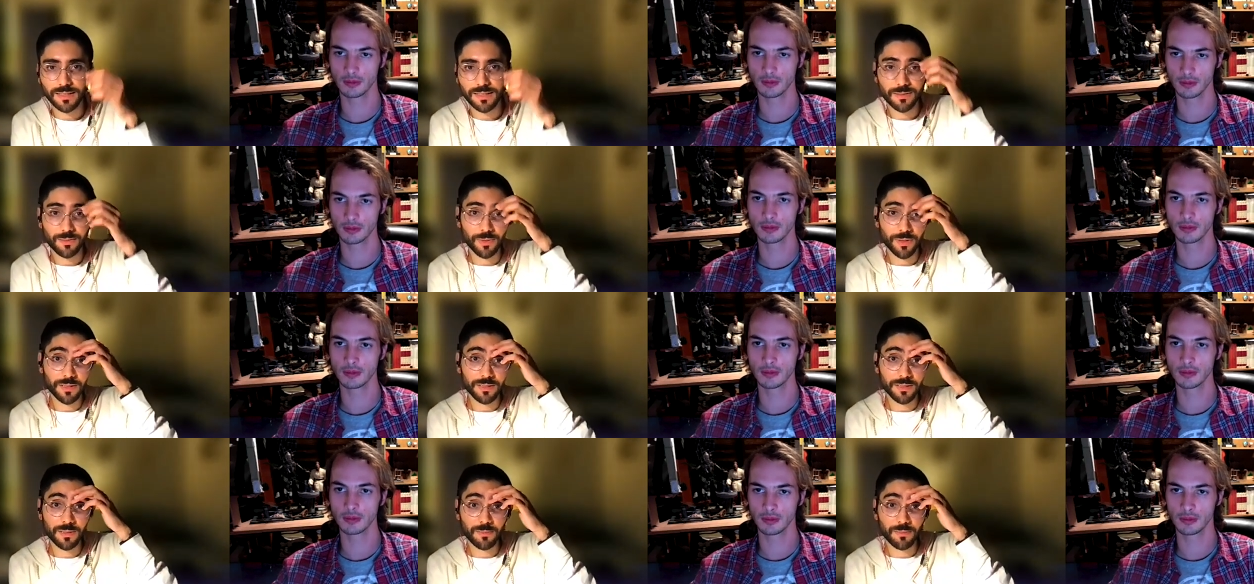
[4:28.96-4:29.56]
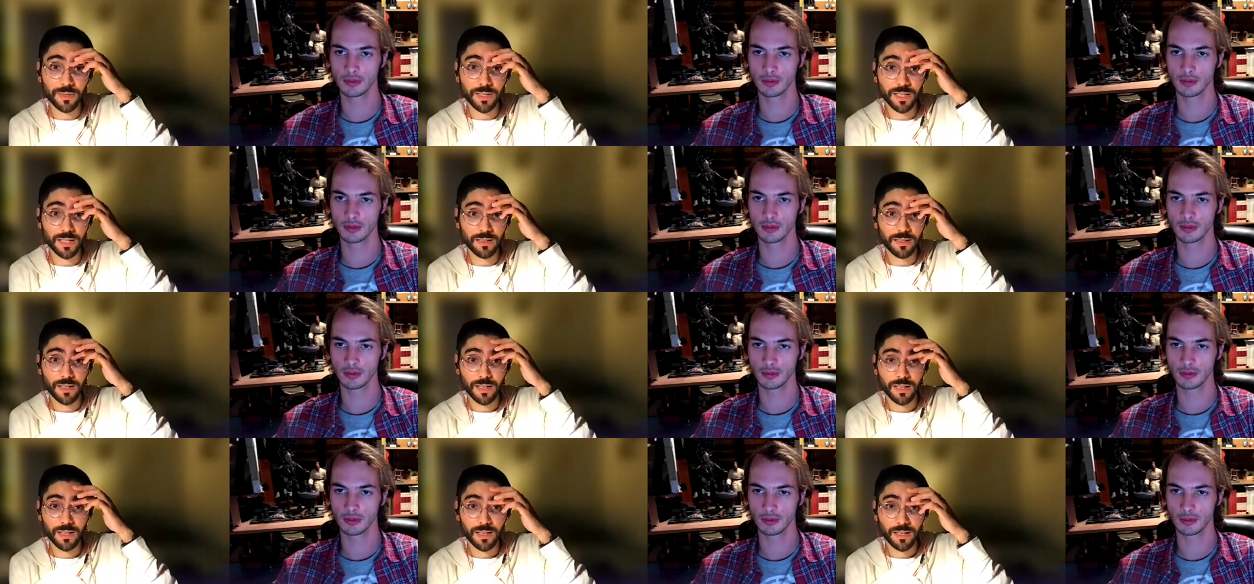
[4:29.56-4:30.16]
Speaker 1: where somebody
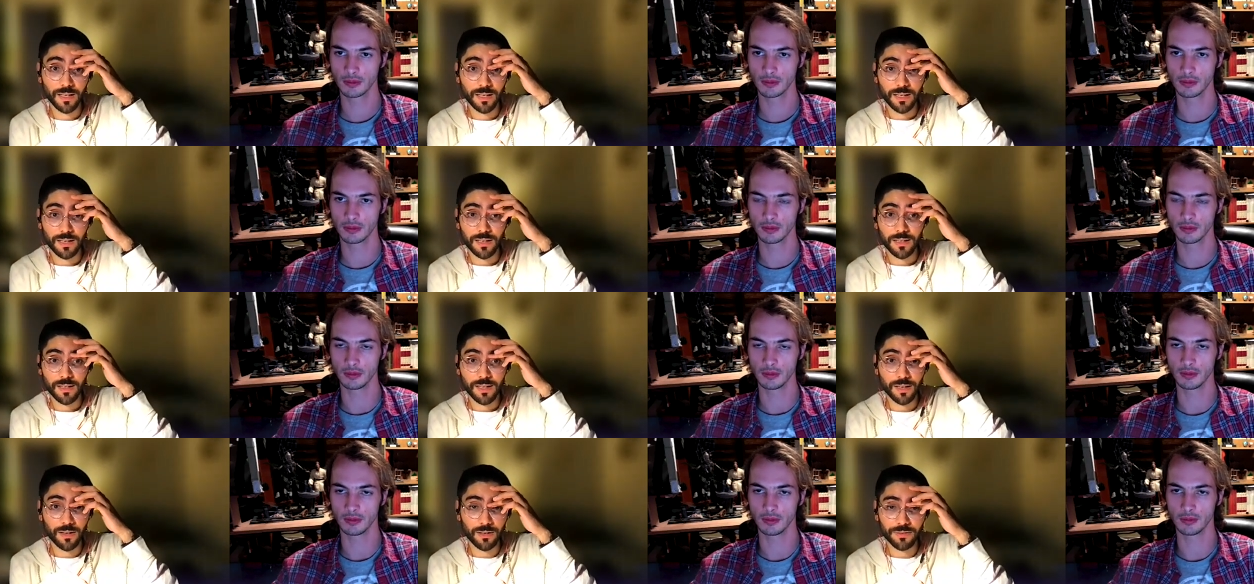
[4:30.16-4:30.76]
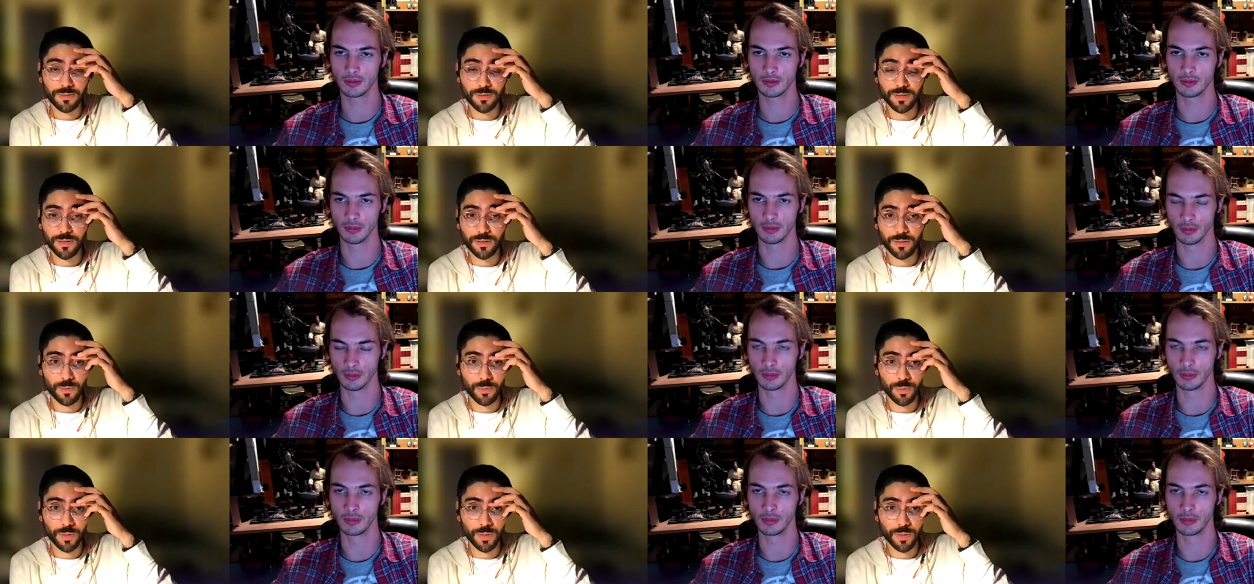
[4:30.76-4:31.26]
held her away